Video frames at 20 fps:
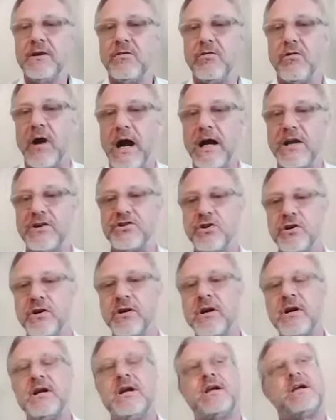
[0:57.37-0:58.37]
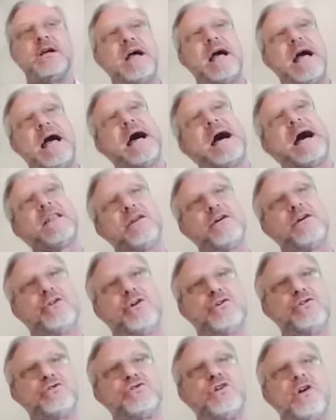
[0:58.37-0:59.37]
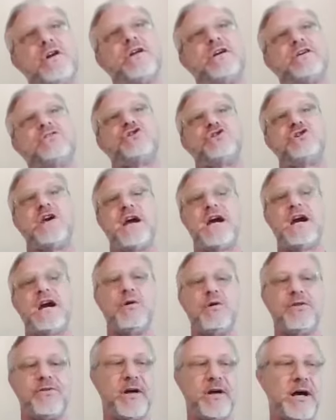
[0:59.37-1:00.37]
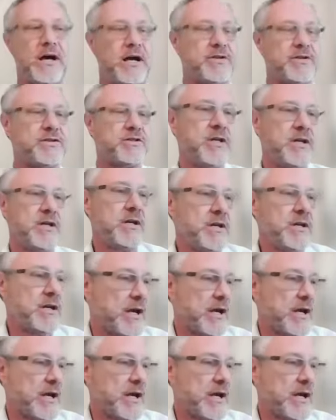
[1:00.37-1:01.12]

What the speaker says: Roger Allen, who's going to share with us